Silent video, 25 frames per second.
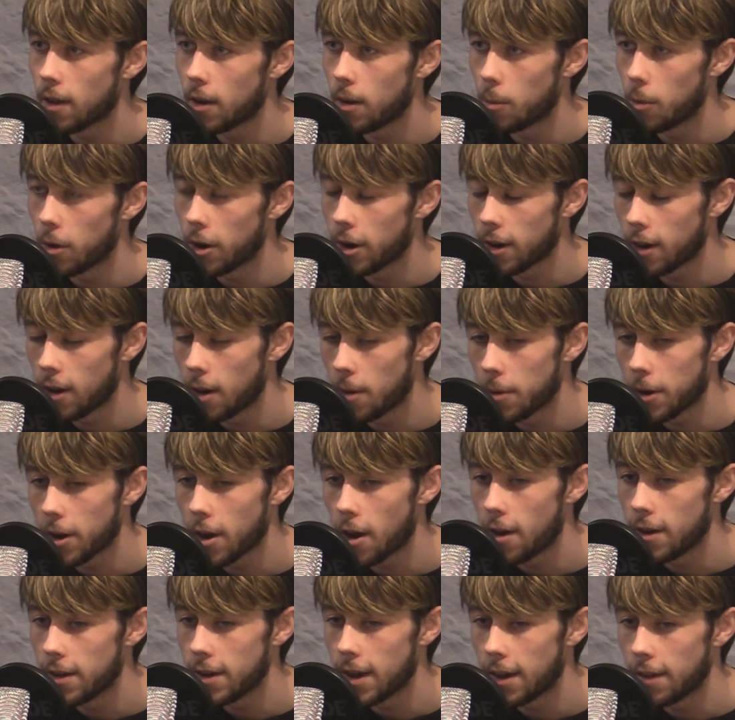kind of working a lot with
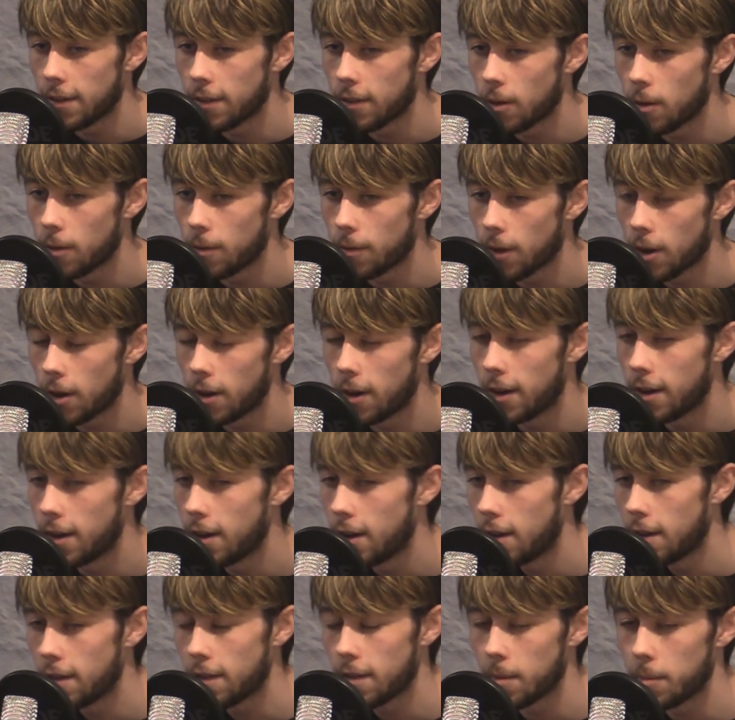Kanye and stuff. Kind of
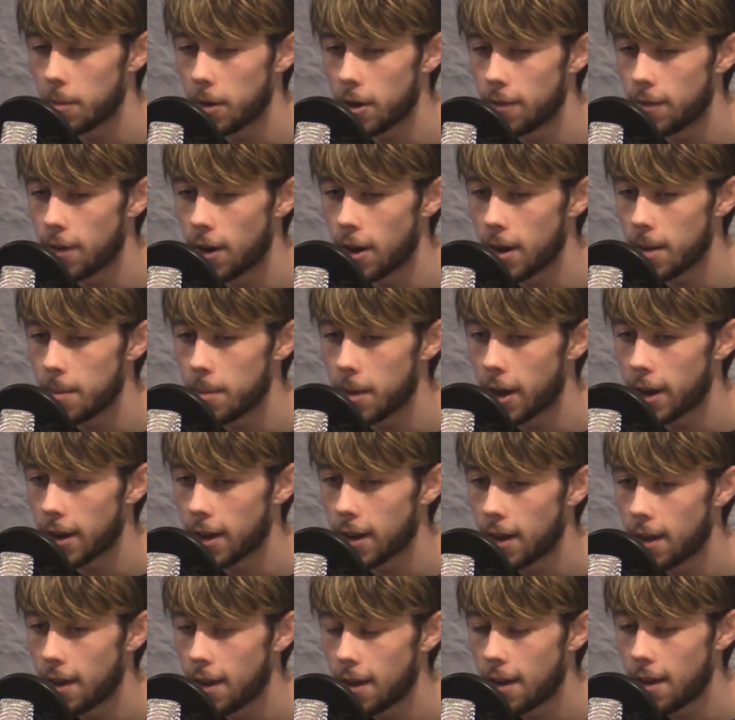similar vibe.
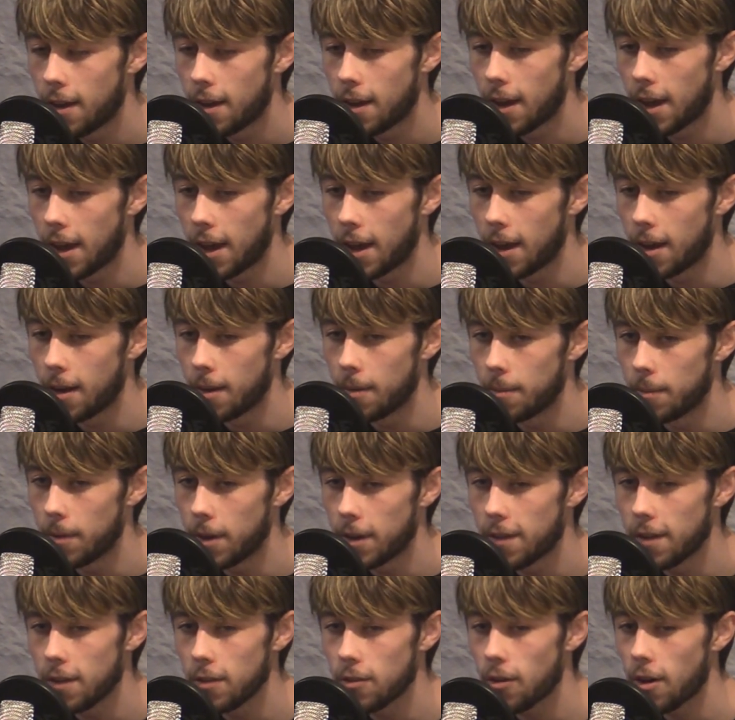Like,
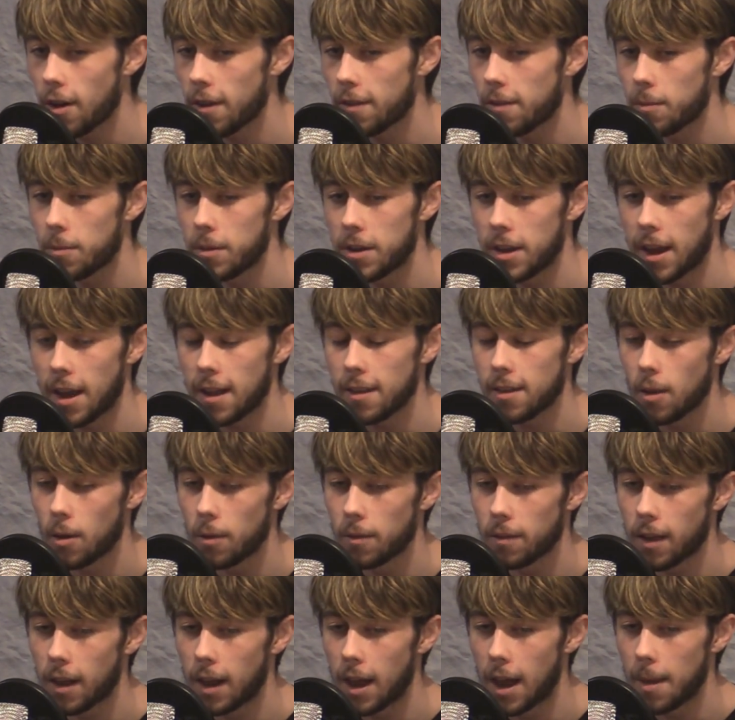it's interesting when you get
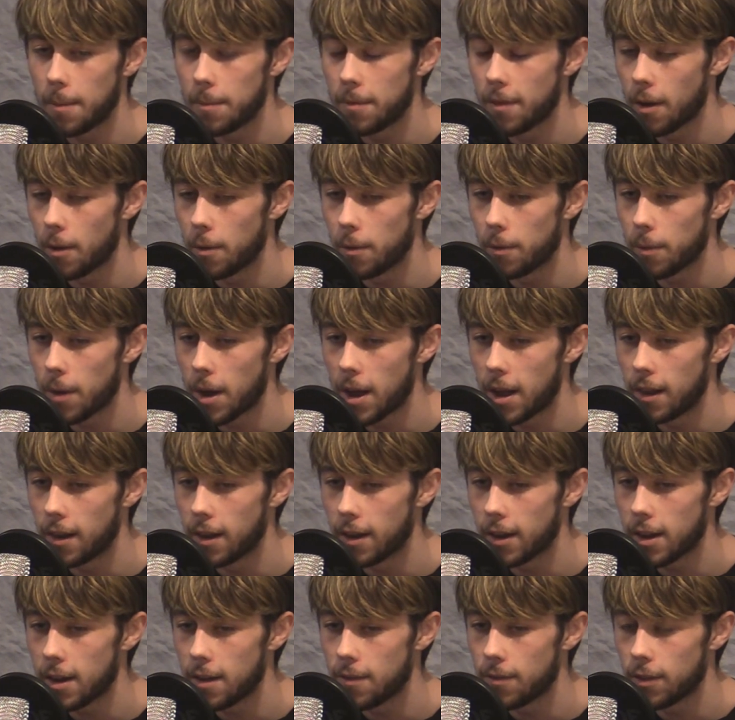those collabs though as well.
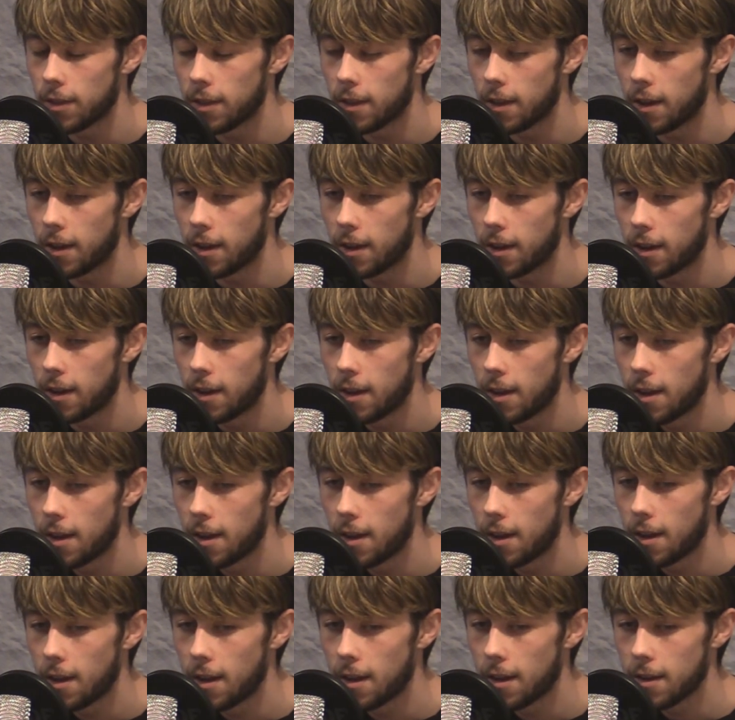Like even the,
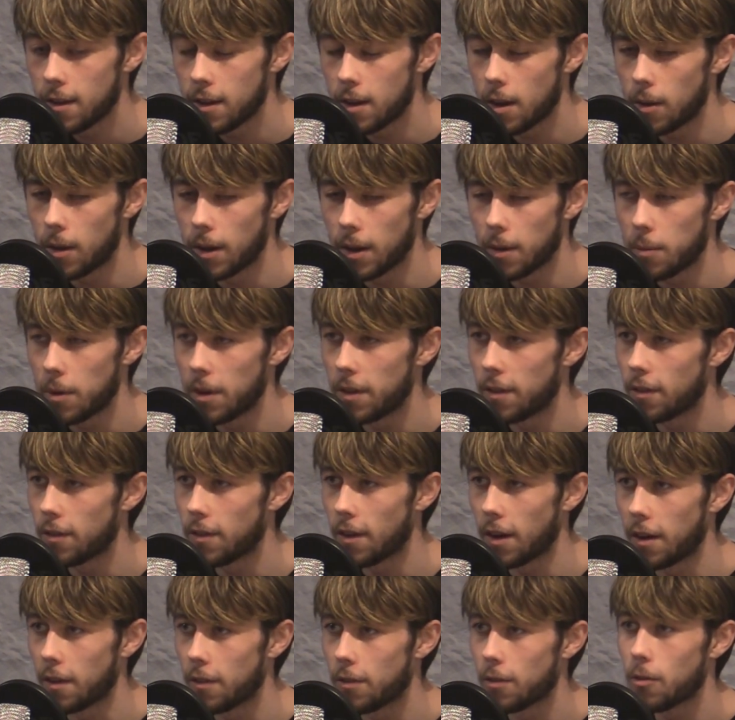you know, like when there's
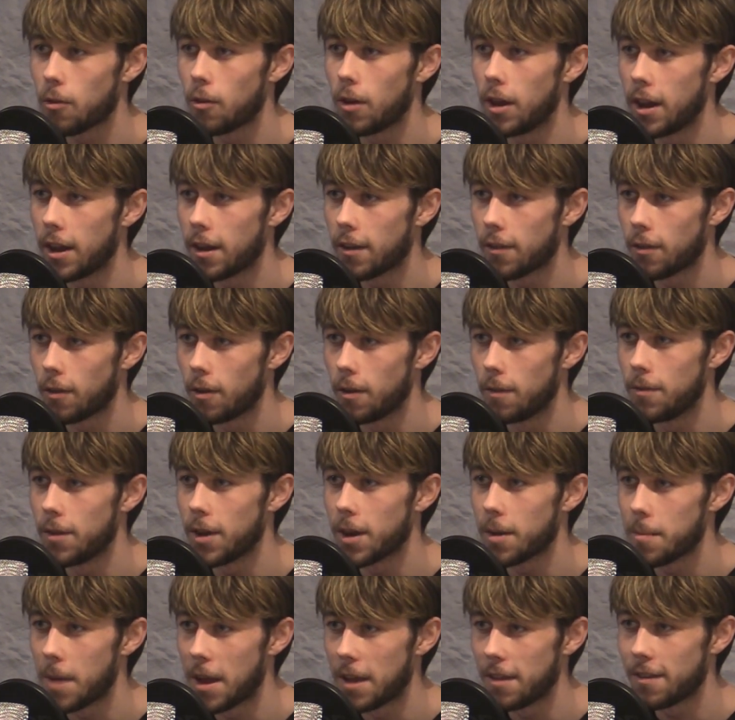like a Skrillex or a
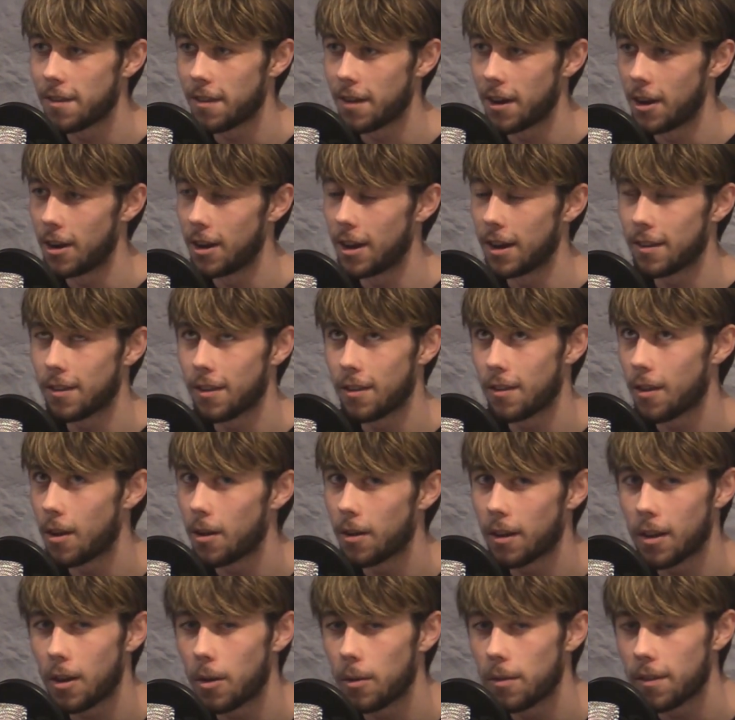Vic Mensa, or like there's
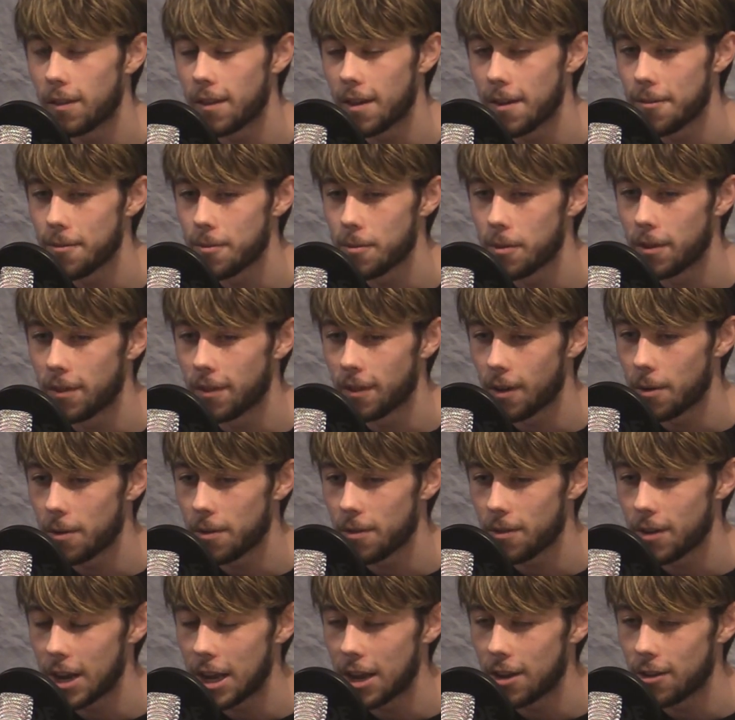like loads of different ones.
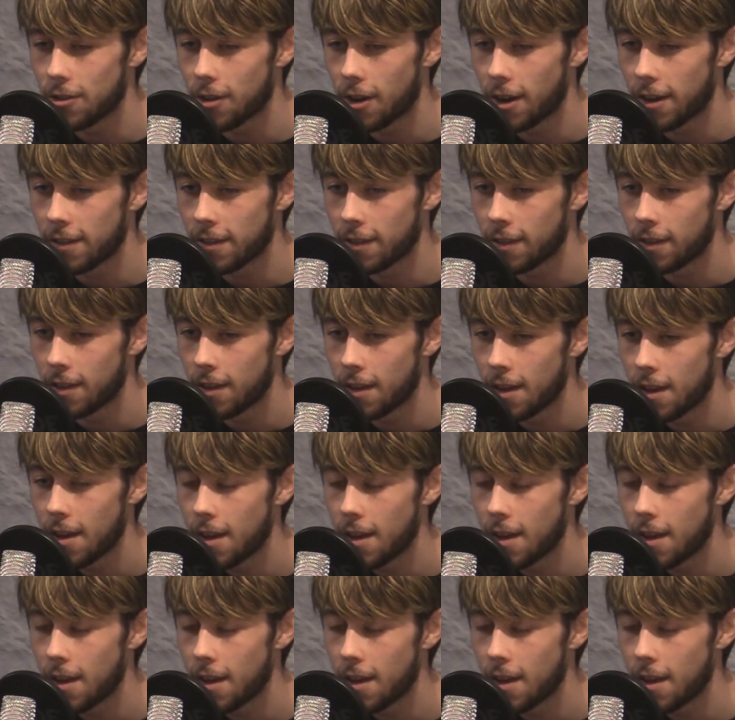Always really interesting.